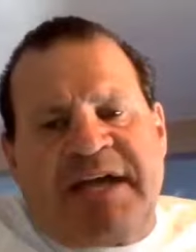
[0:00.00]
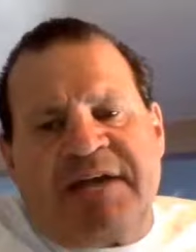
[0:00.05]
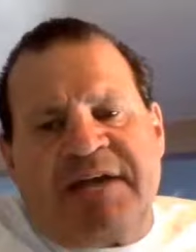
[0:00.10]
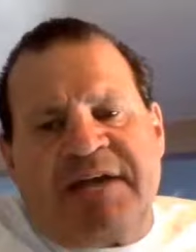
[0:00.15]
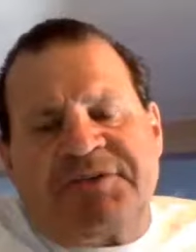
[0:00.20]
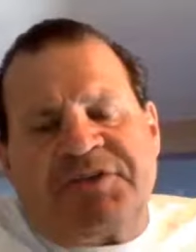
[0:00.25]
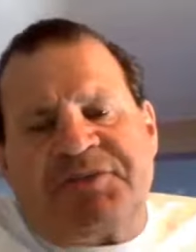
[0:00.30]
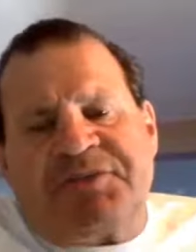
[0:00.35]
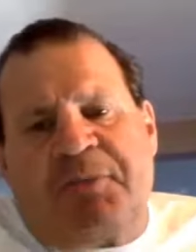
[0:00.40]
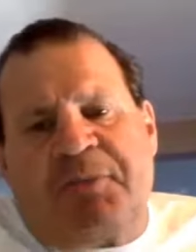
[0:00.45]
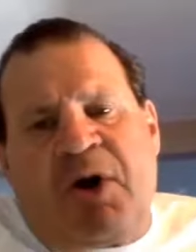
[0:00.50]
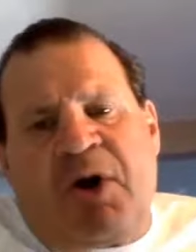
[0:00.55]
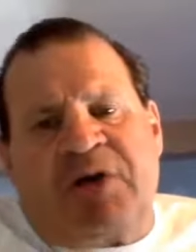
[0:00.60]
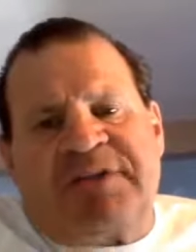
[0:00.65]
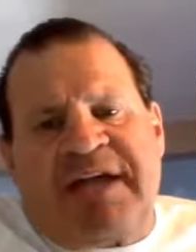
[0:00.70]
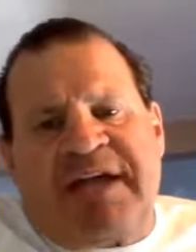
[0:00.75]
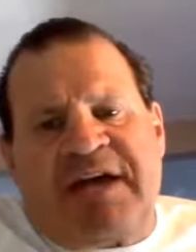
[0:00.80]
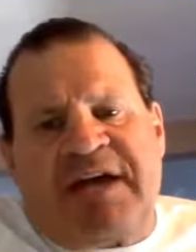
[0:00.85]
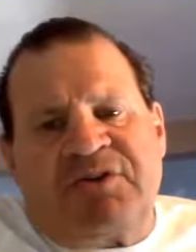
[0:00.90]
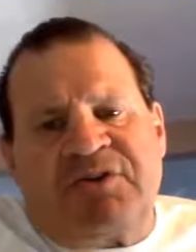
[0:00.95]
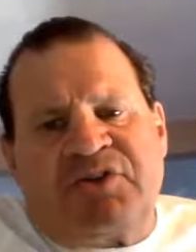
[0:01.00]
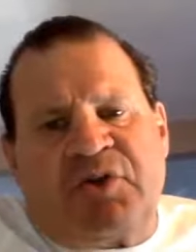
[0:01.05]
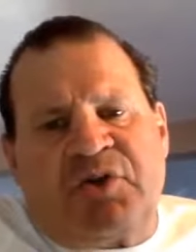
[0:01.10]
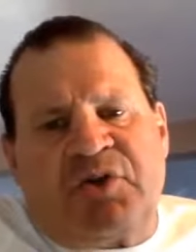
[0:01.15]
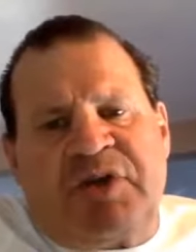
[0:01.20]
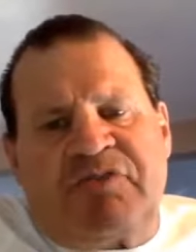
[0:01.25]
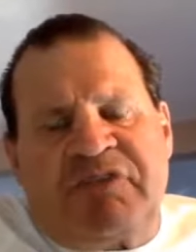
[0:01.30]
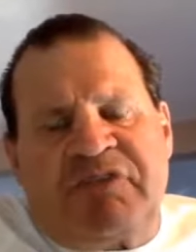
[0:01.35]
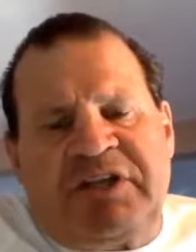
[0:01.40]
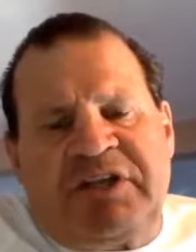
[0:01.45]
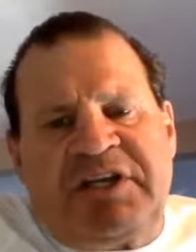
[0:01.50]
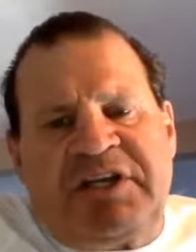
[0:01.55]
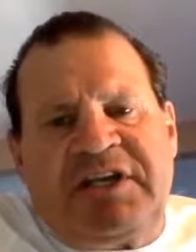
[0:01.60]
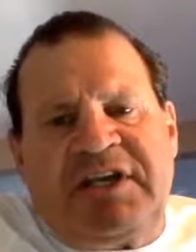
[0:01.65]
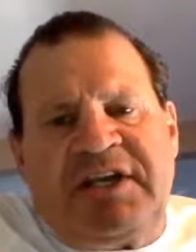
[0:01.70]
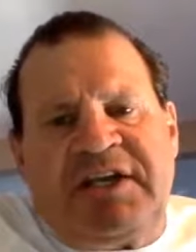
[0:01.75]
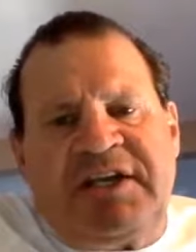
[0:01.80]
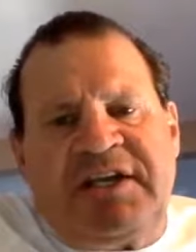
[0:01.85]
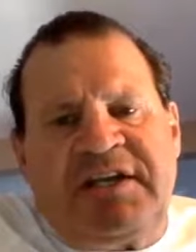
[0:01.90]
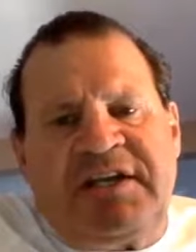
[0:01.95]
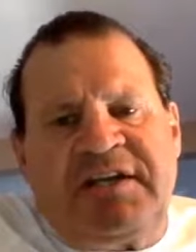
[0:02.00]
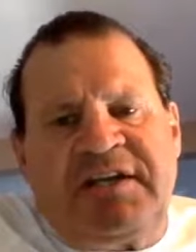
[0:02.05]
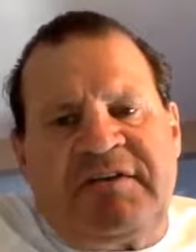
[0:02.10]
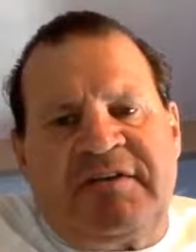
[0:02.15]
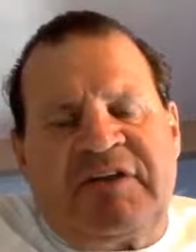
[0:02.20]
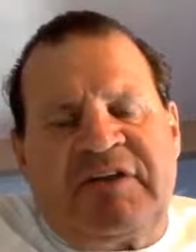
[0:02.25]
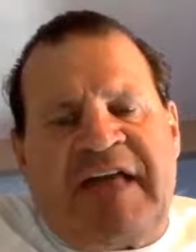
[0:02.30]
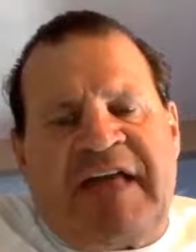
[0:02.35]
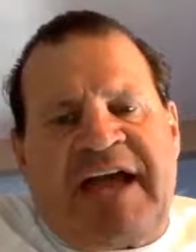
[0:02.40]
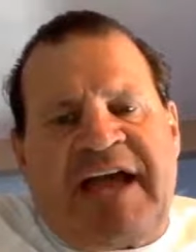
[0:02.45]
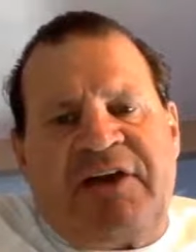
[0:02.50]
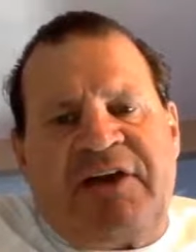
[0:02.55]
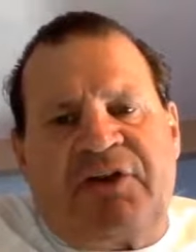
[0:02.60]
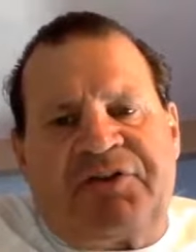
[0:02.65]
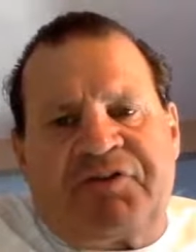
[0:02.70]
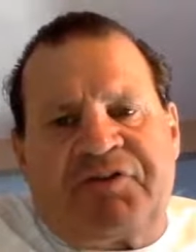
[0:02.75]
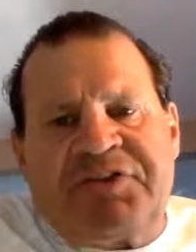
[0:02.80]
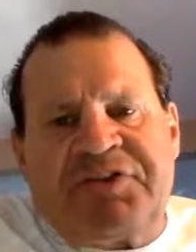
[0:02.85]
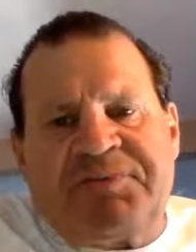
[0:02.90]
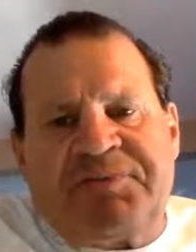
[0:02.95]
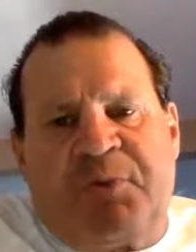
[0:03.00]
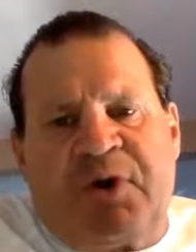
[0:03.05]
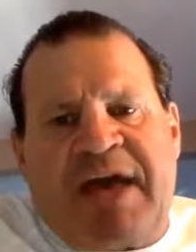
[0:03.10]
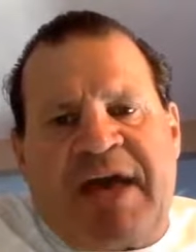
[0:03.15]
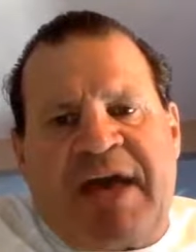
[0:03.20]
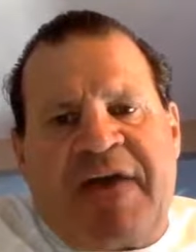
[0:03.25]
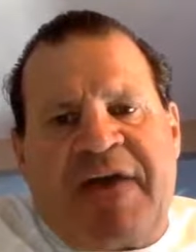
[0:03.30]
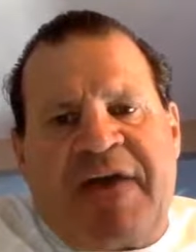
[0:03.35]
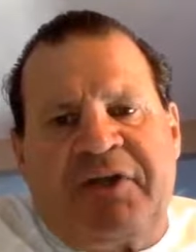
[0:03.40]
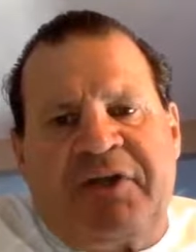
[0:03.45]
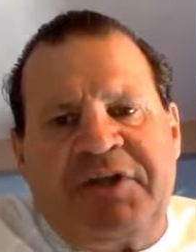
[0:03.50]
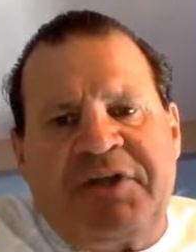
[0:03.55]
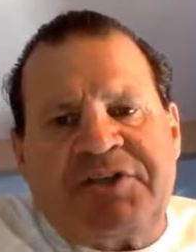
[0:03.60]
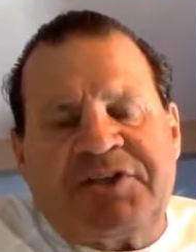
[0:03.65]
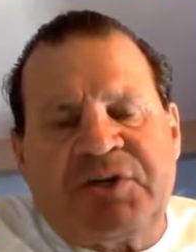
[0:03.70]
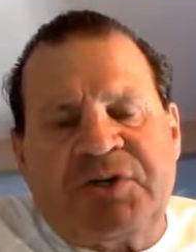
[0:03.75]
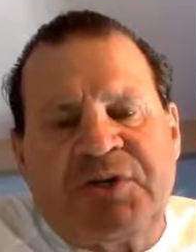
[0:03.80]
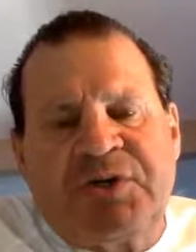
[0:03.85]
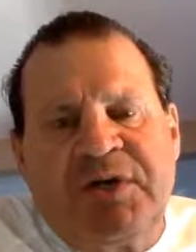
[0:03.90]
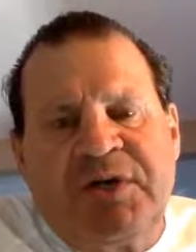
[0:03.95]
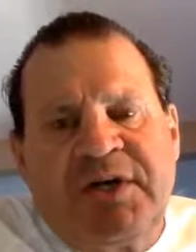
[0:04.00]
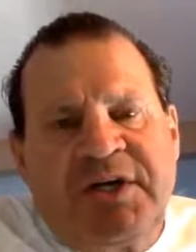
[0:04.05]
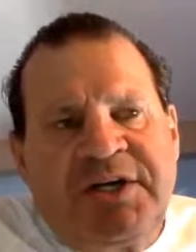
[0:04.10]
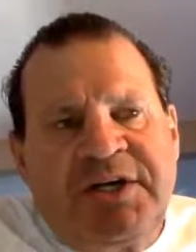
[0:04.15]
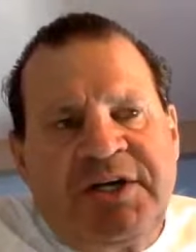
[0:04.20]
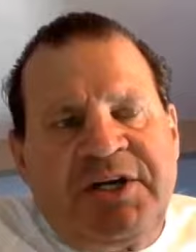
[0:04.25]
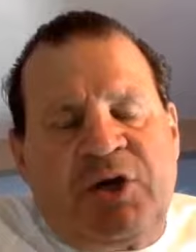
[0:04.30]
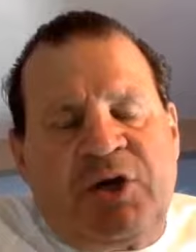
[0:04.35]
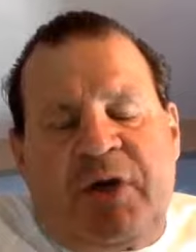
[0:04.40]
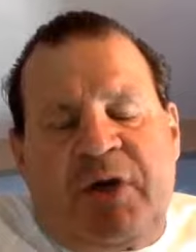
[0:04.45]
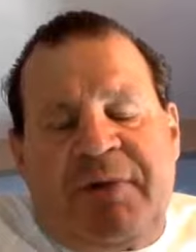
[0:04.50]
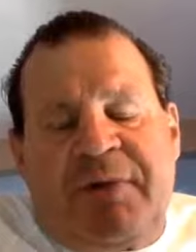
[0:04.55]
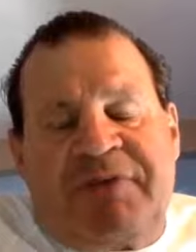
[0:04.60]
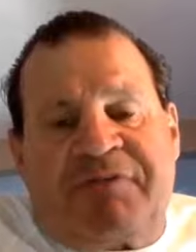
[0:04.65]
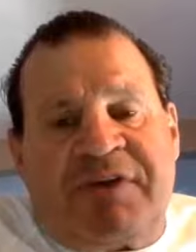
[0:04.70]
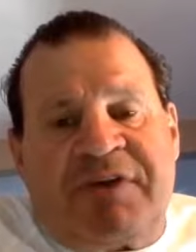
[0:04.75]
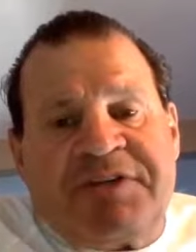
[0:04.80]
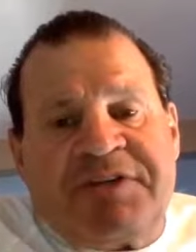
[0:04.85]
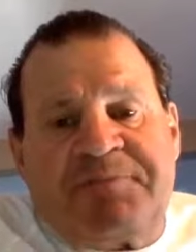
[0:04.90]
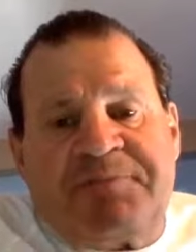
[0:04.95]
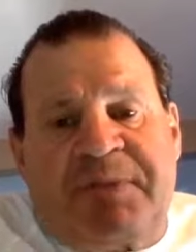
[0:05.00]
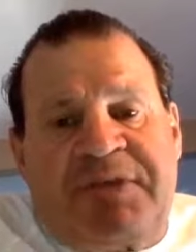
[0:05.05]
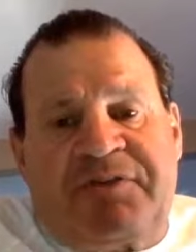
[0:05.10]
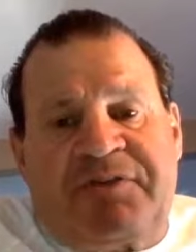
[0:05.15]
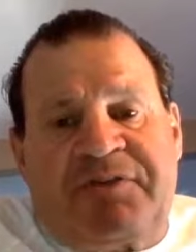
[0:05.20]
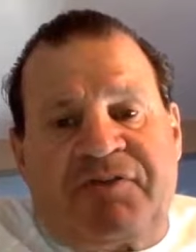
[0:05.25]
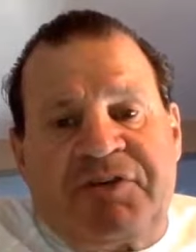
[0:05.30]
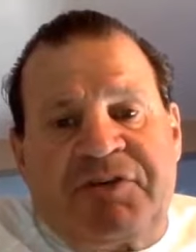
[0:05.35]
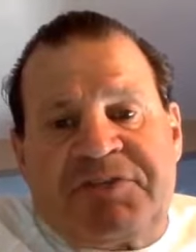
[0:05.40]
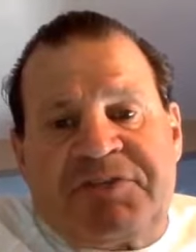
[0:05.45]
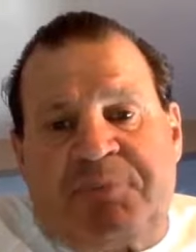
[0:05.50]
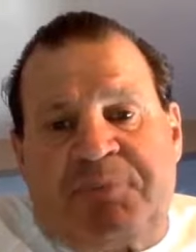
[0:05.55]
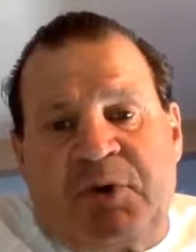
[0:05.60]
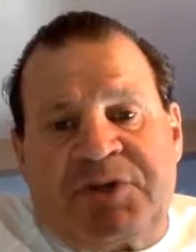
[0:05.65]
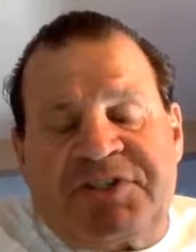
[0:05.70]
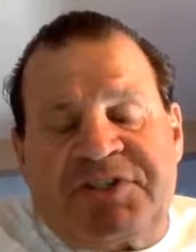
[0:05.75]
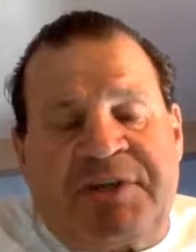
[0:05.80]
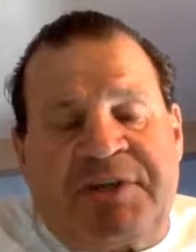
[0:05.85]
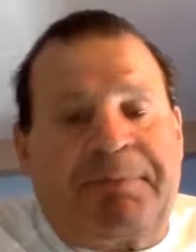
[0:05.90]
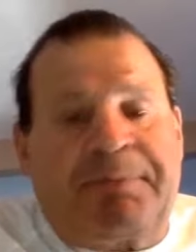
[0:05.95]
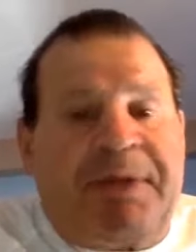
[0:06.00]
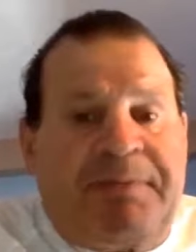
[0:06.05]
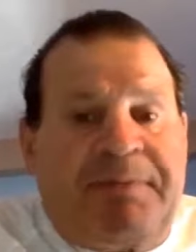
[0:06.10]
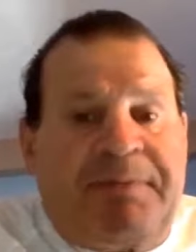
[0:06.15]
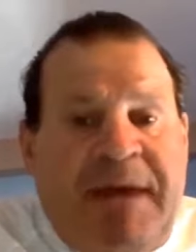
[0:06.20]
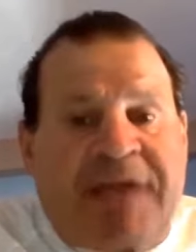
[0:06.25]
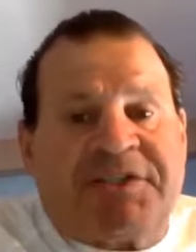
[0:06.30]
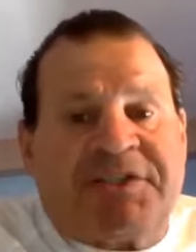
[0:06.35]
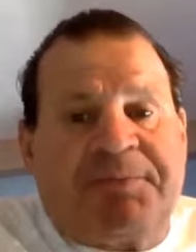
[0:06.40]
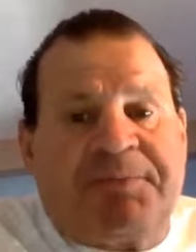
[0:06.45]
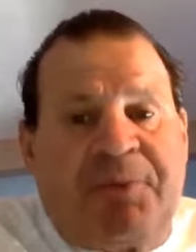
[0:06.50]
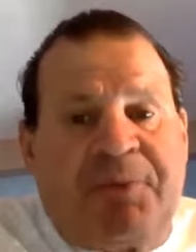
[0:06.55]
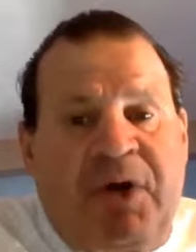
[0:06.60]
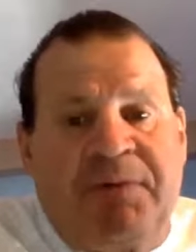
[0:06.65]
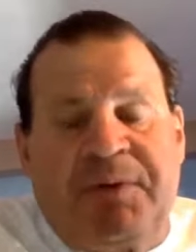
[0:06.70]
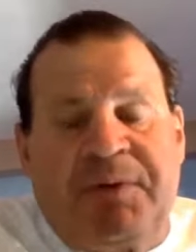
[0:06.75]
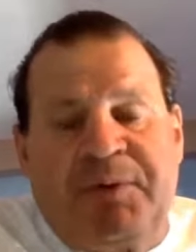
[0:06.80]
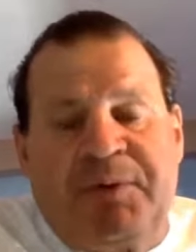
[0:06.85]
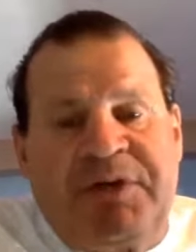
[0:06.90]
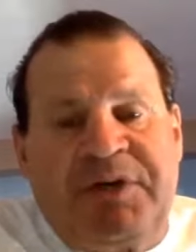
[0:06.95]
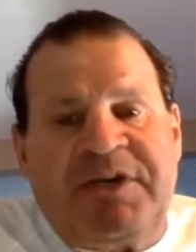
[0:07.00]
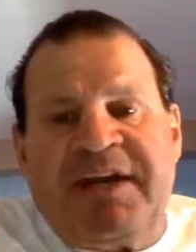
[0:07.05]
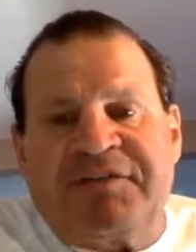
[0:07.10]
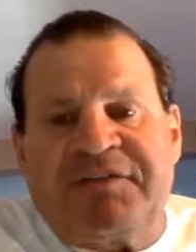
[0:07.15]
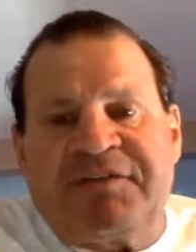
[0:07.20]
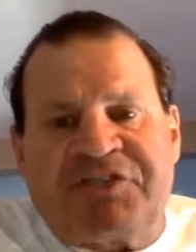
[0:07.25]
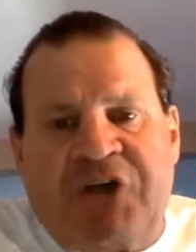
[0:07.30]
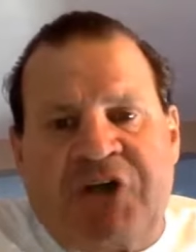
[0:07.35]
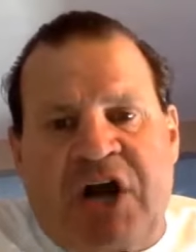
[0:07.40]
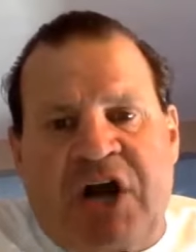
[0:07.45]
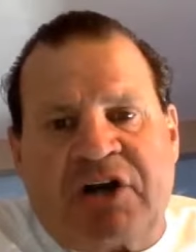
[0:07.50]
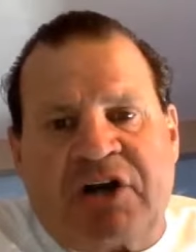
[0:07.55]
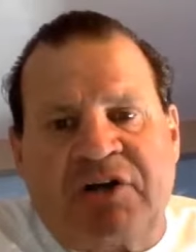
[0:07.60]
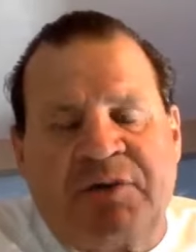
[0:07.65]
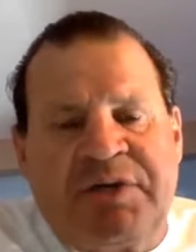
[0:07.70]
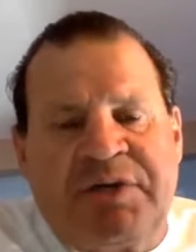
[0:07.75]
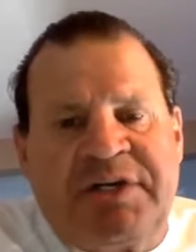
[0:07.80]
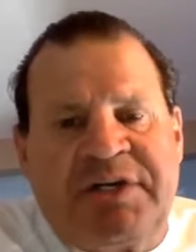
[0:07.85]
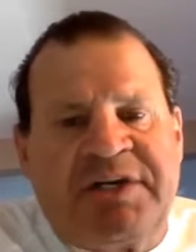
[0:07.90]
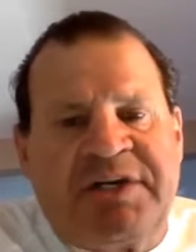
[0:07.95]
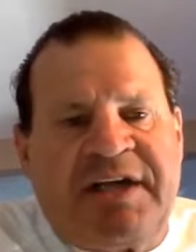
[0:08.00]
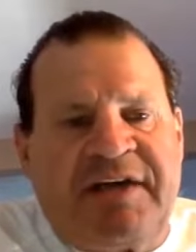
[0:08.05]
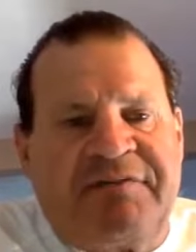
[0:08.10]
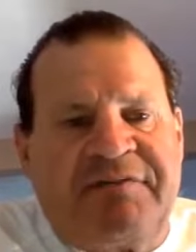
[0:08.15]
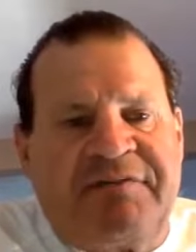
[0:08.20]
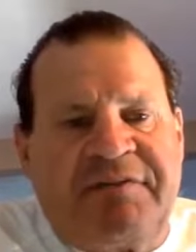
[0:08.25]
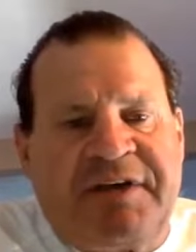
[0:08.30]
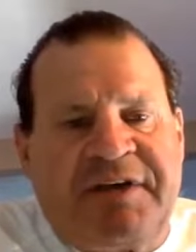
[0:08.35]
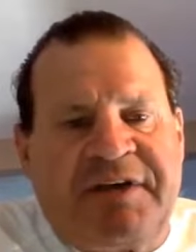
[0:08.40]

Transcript: a small town, so they really needed and rely on 3-sport athletes. So, all my friends played 3 sports. Some played basketball, but we didn't have soccer. We didn't have,